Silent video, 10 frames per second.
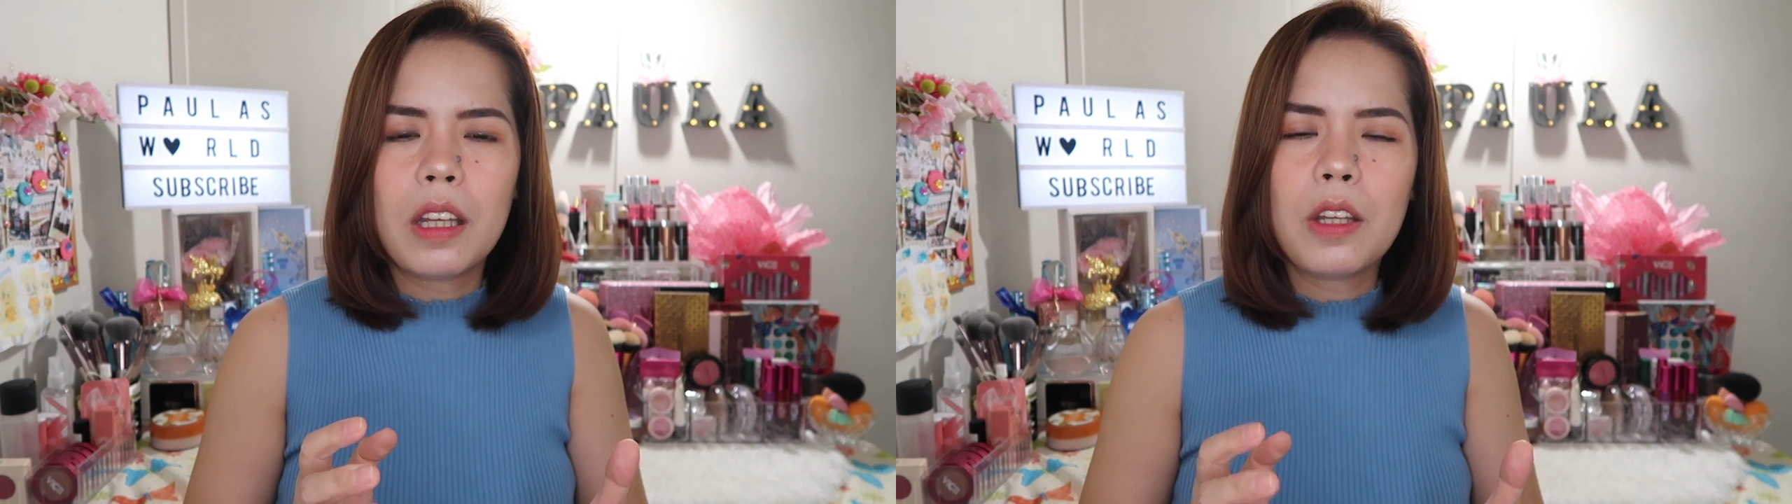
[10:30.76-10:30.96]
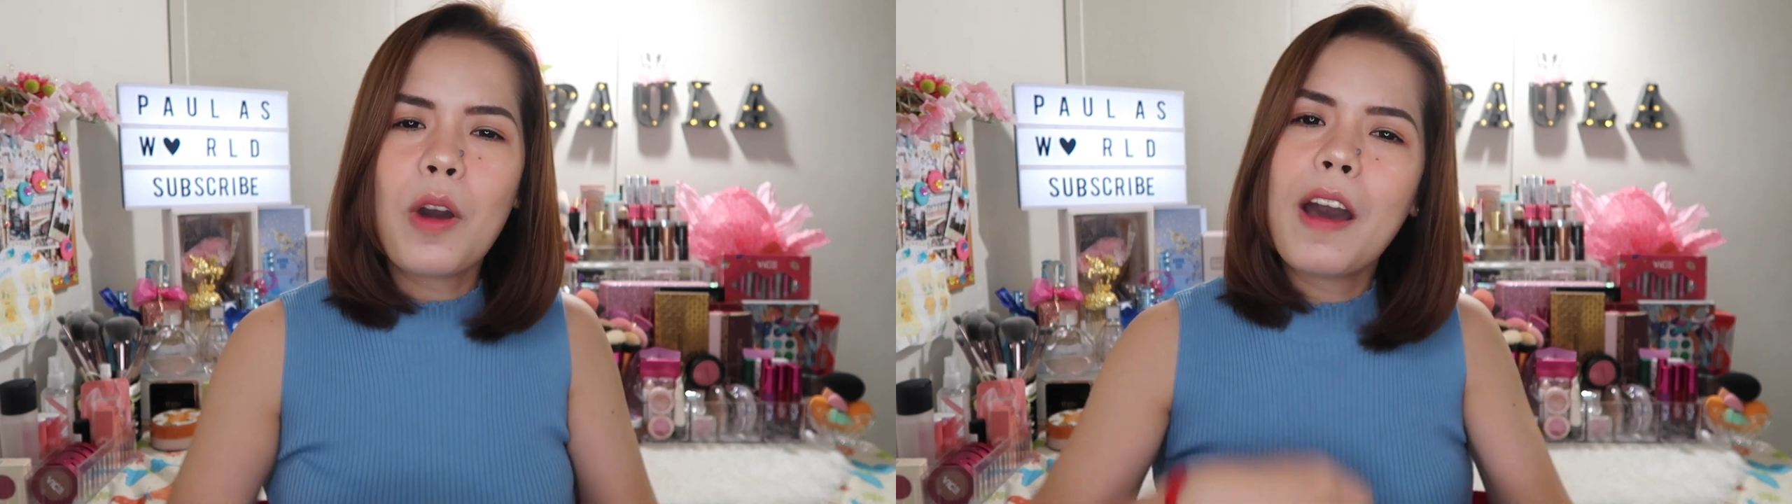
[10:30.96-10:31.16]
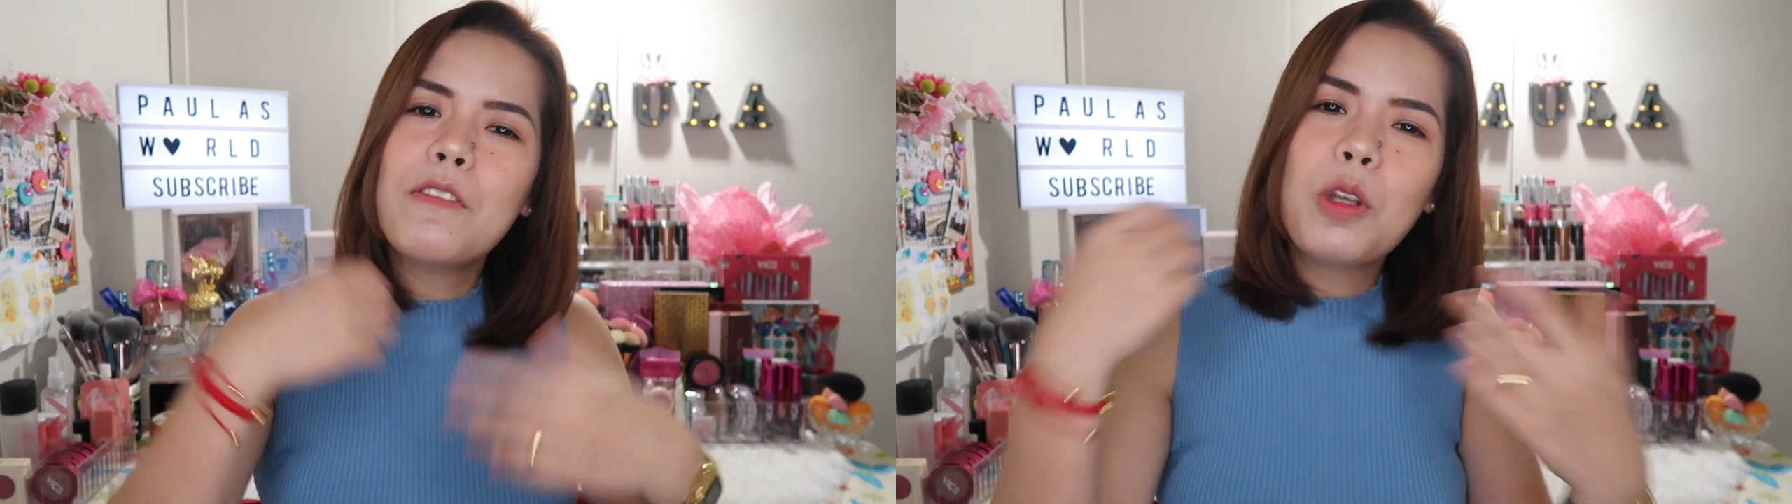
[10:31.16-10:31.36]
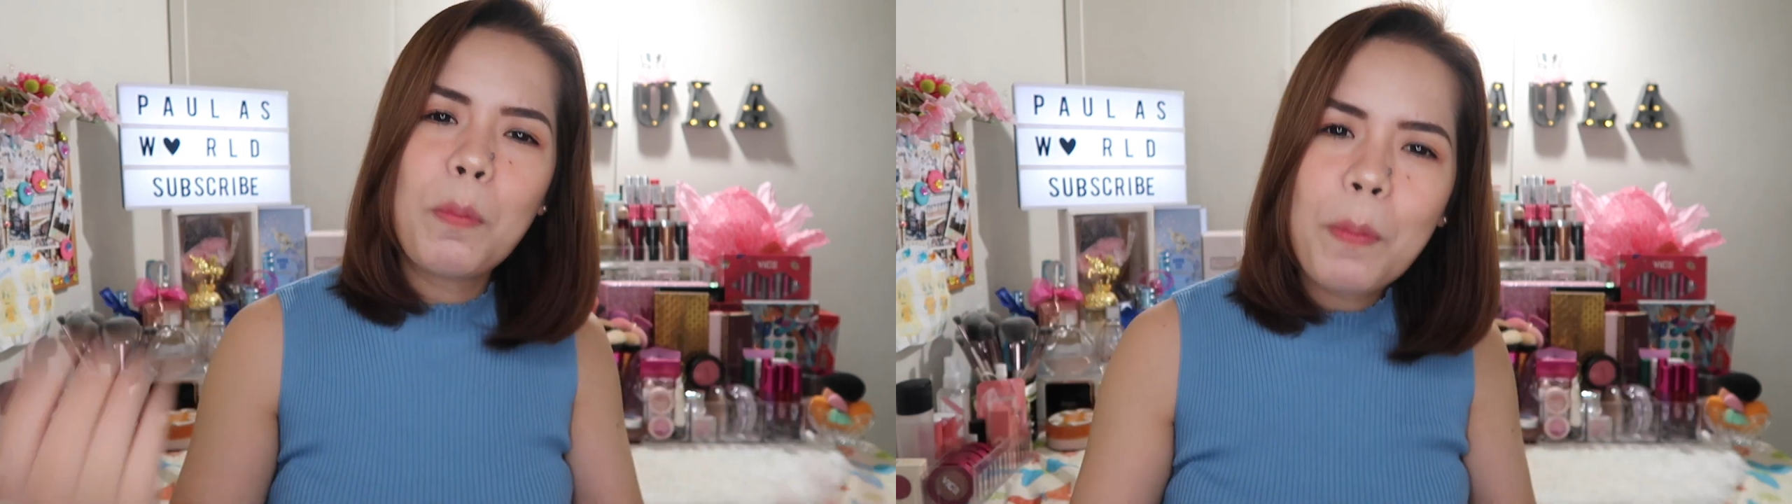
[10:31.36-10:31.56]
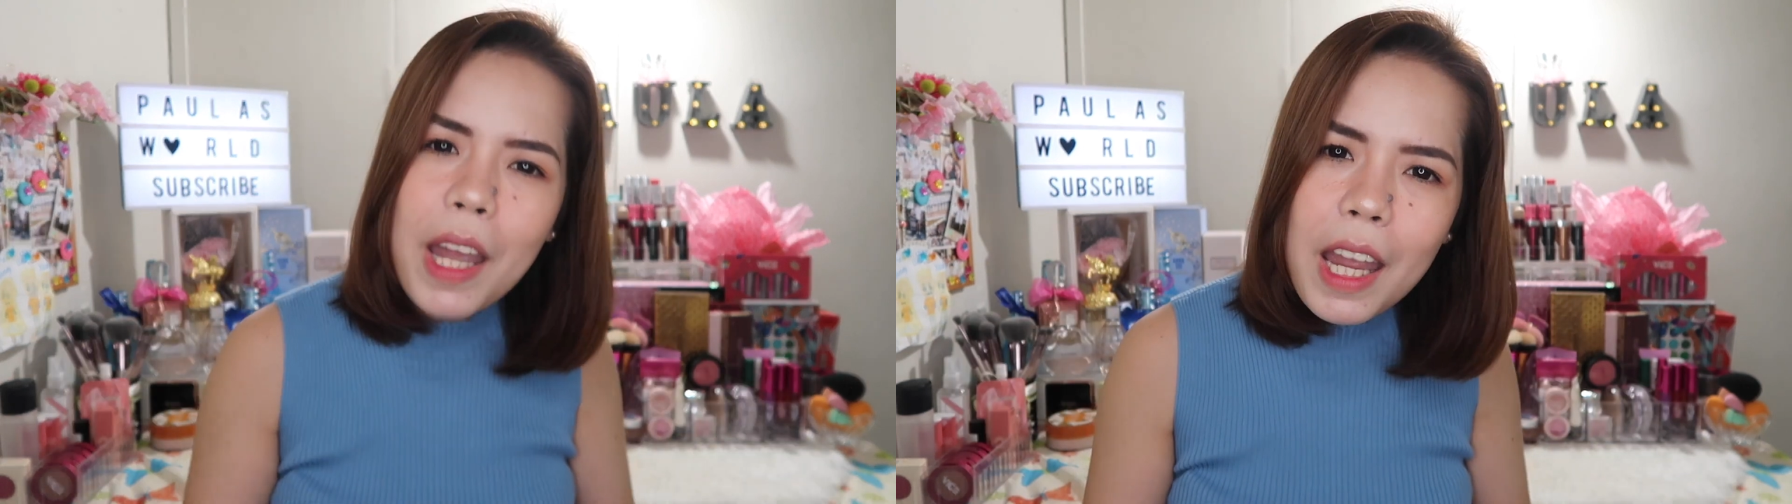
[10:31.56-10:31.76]
you have to
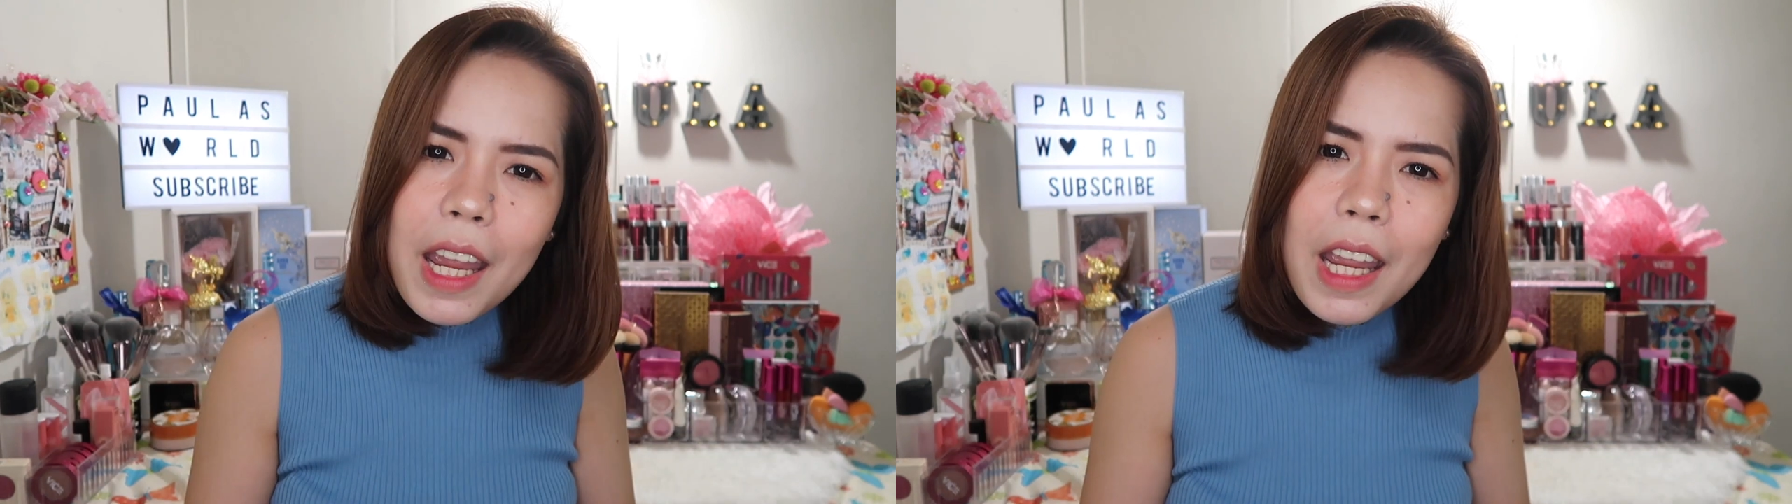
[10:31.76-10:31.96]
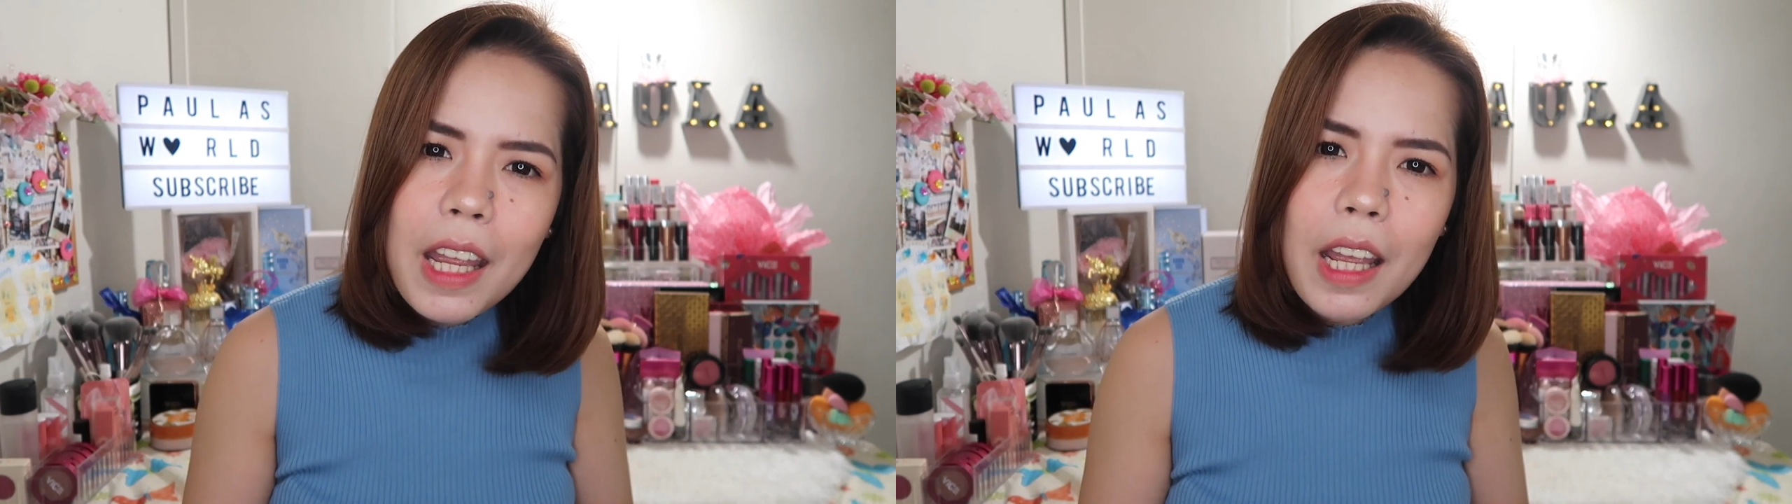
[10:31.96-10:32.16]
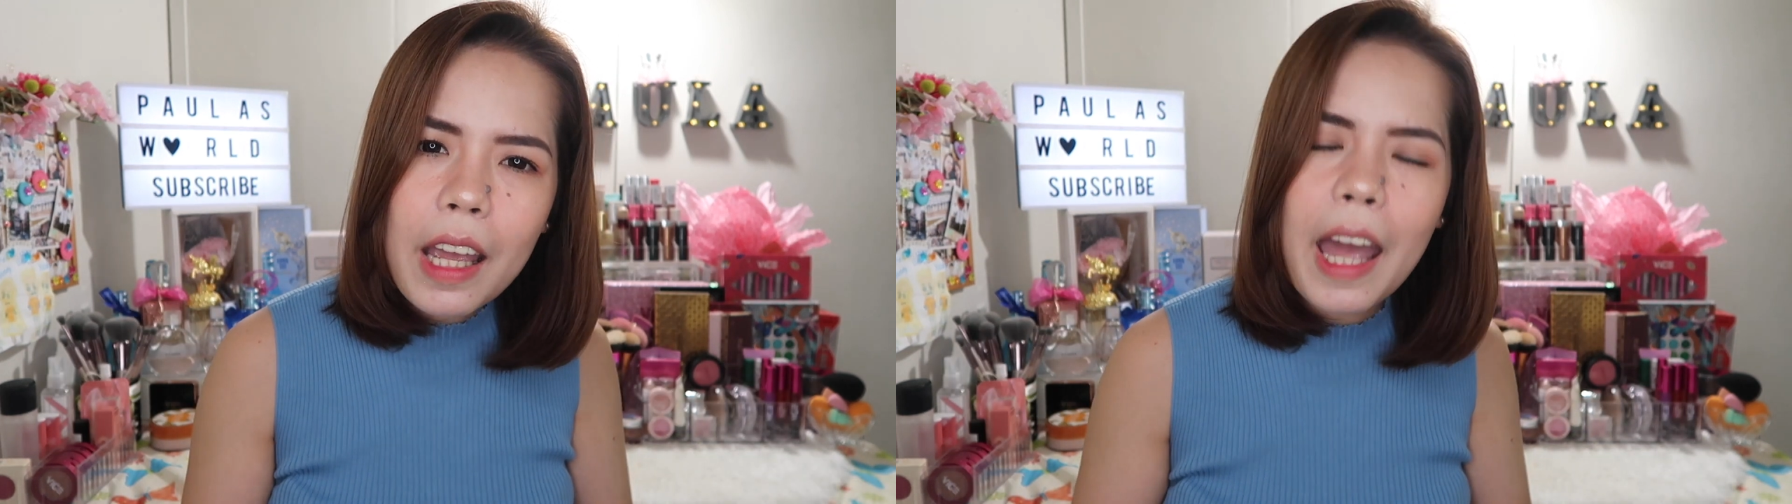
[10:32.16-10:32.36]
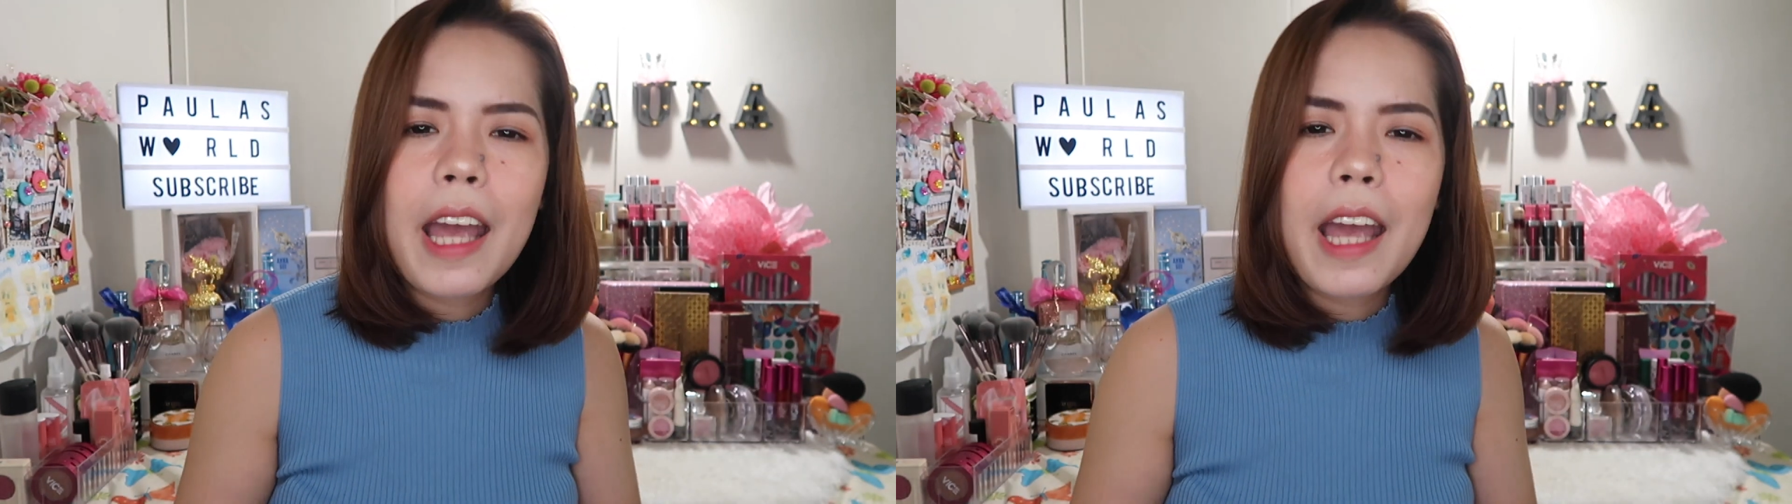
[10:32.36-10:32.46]
pay